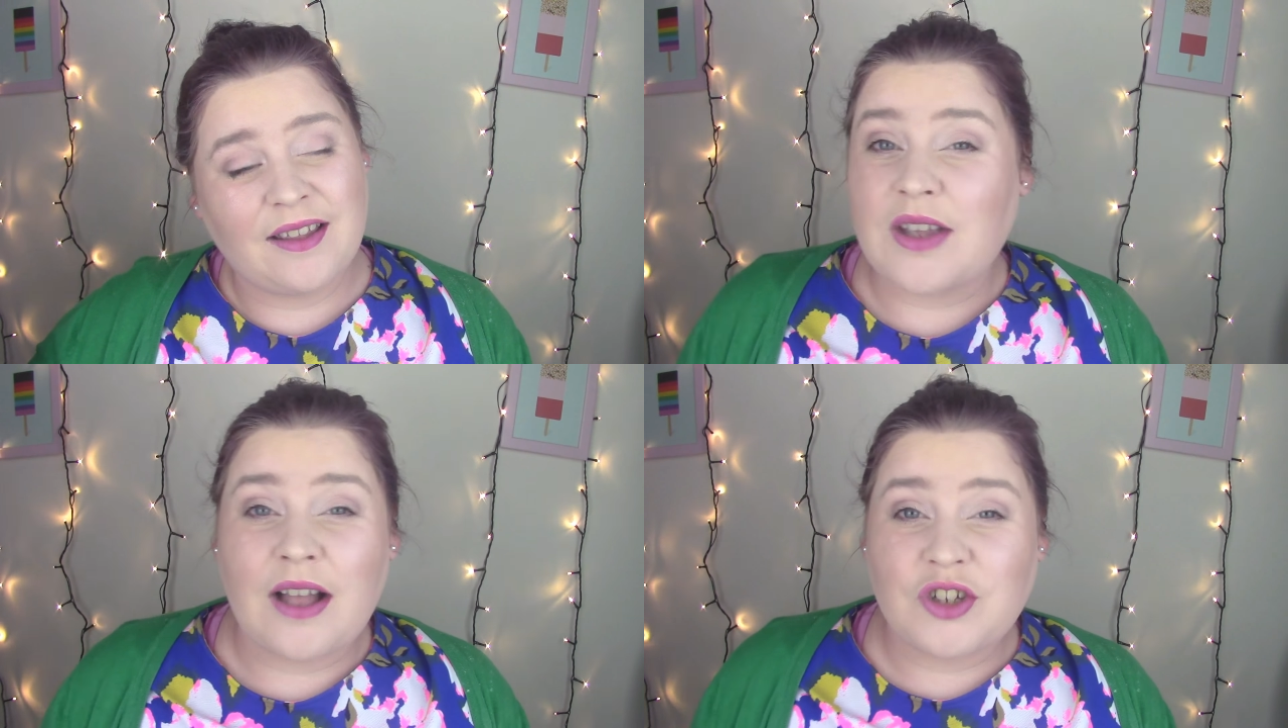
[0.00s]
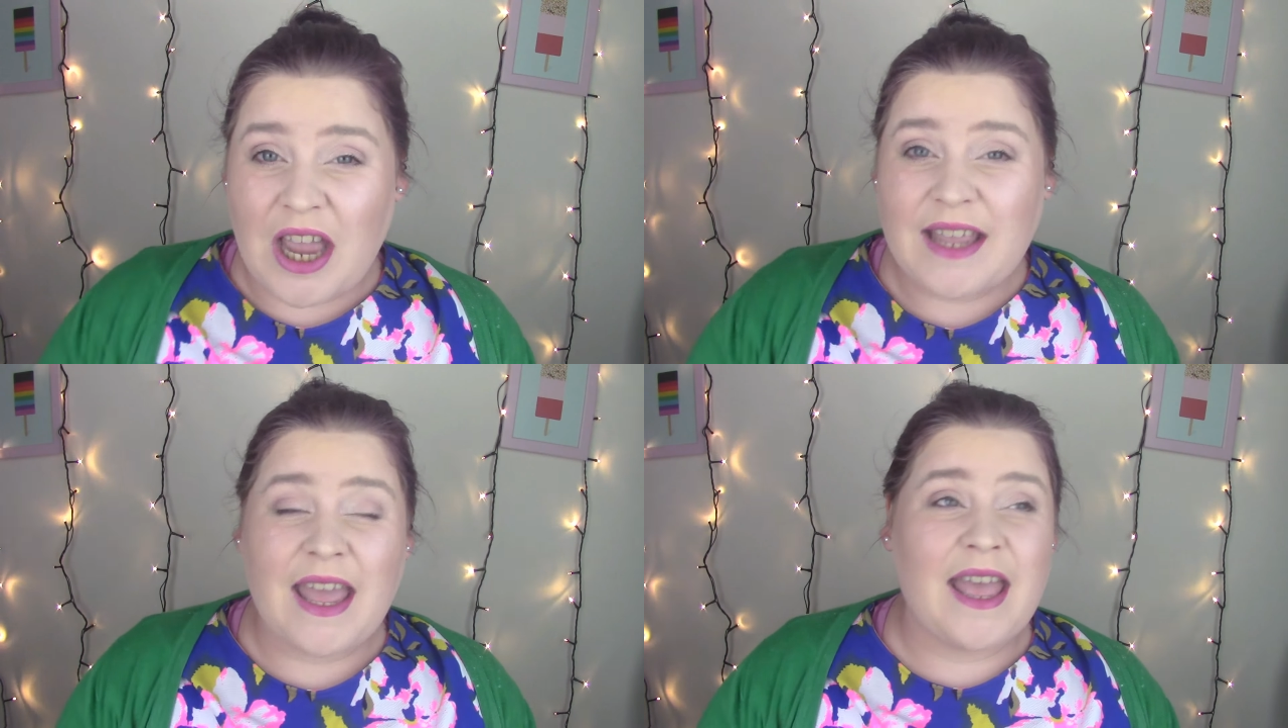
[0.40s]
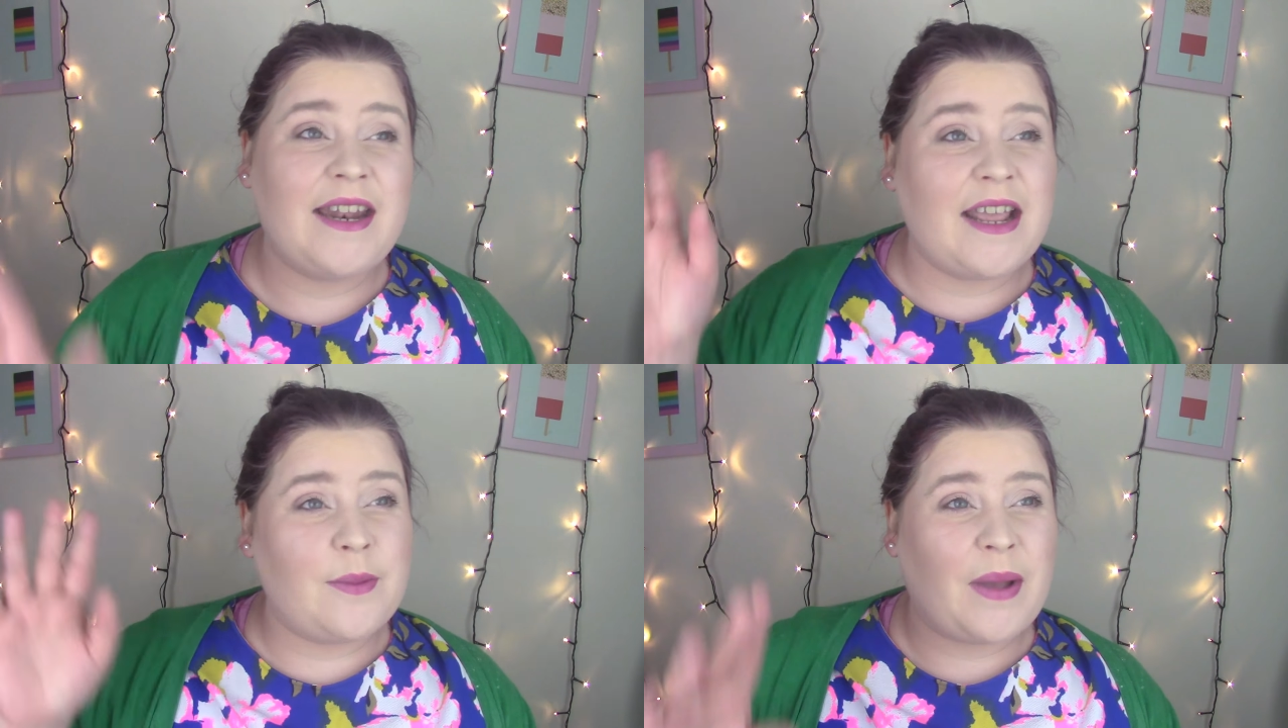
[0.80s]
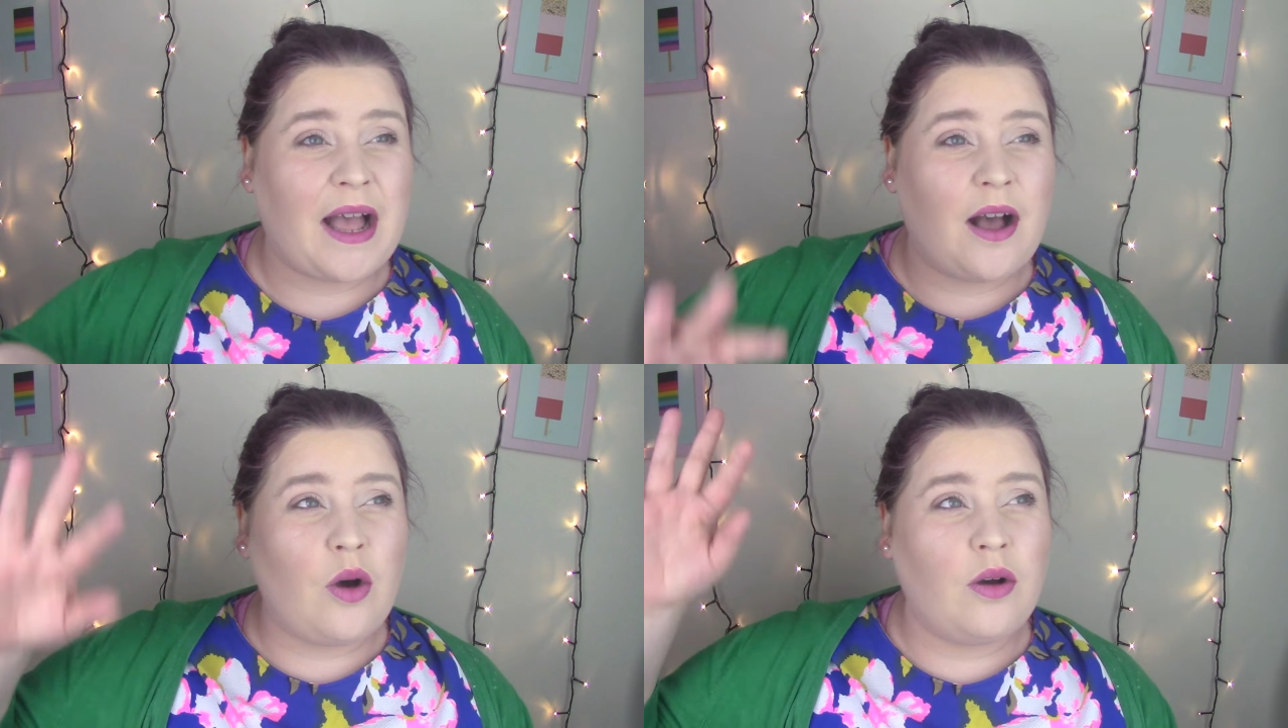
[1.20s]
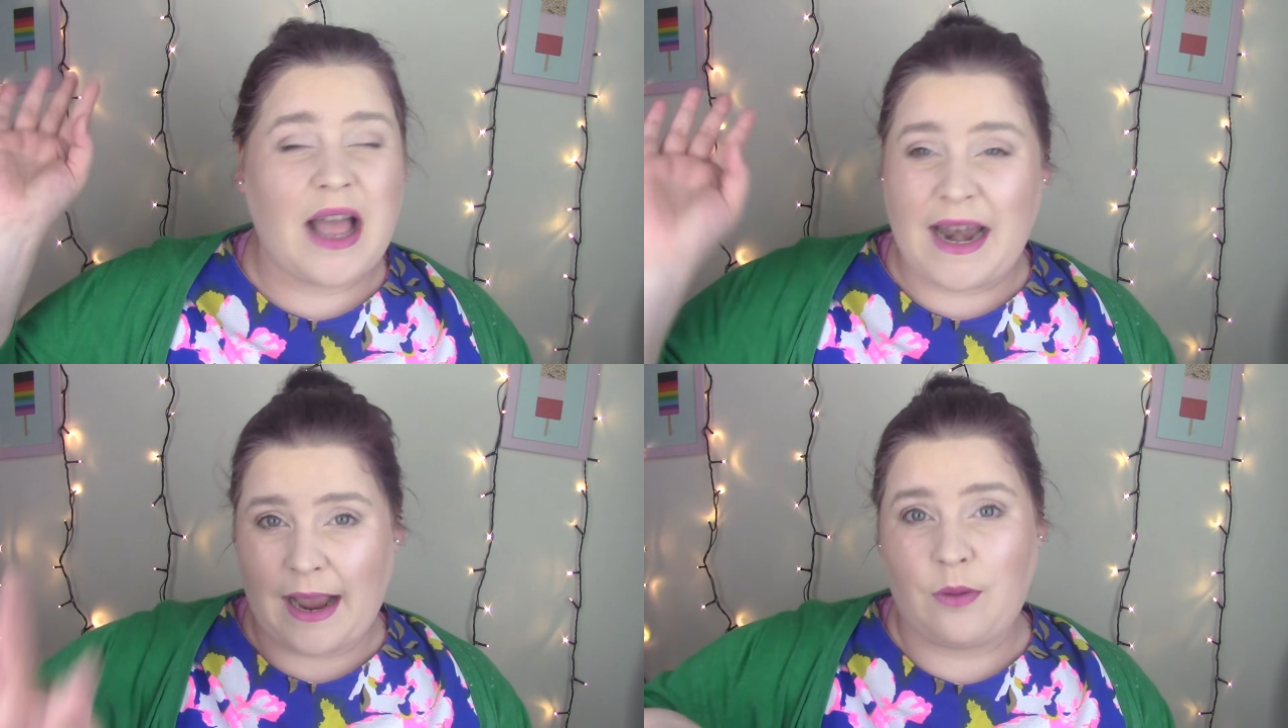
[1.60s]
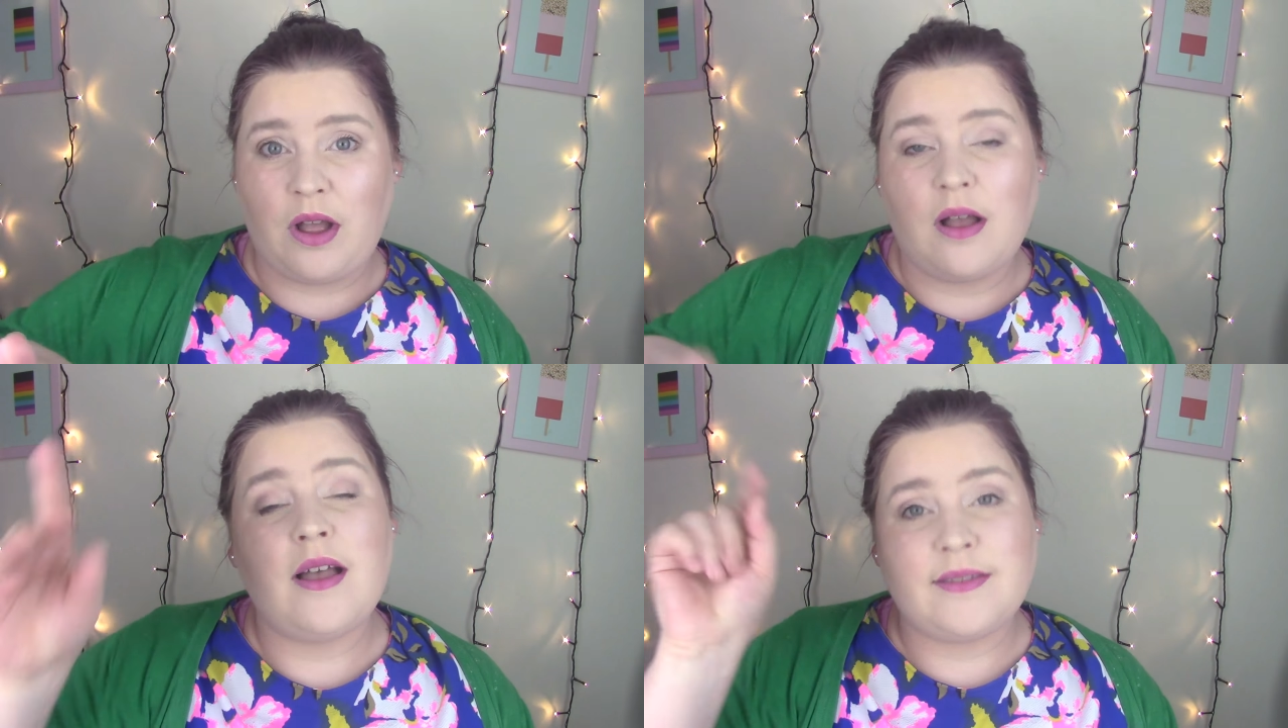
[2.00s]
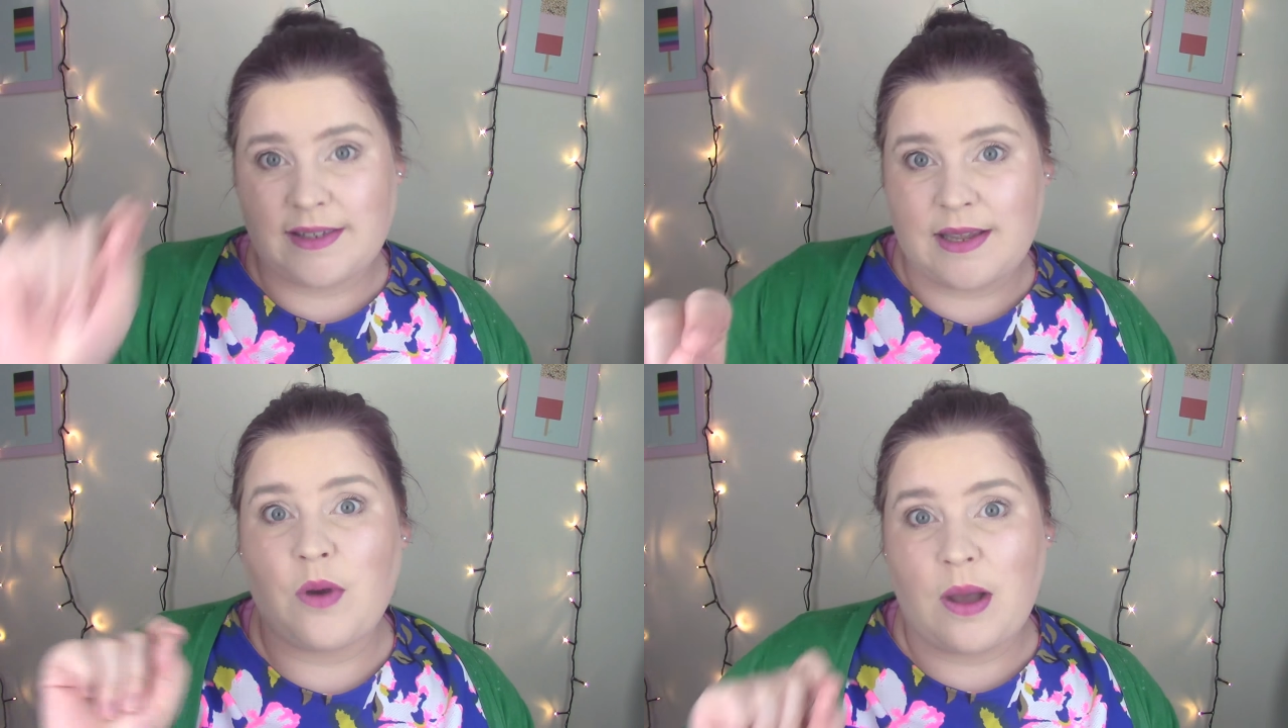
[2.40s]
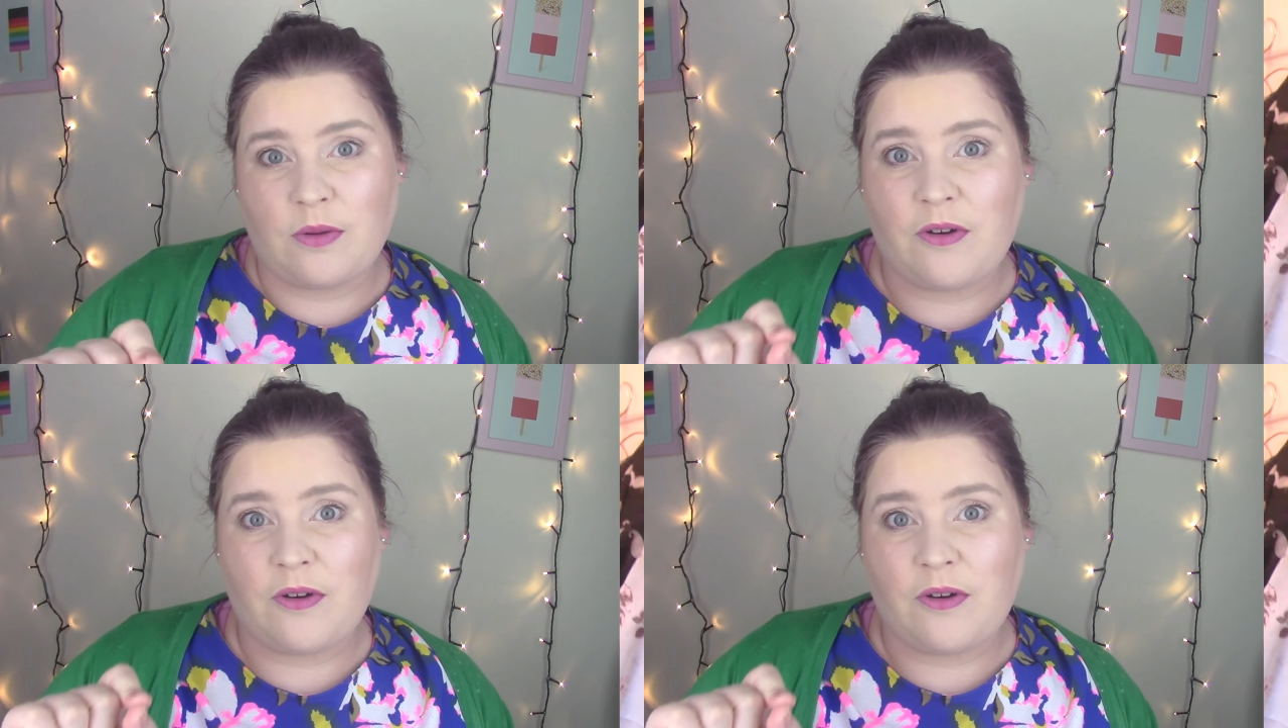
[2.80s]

So I'll check in about an hour and see where we're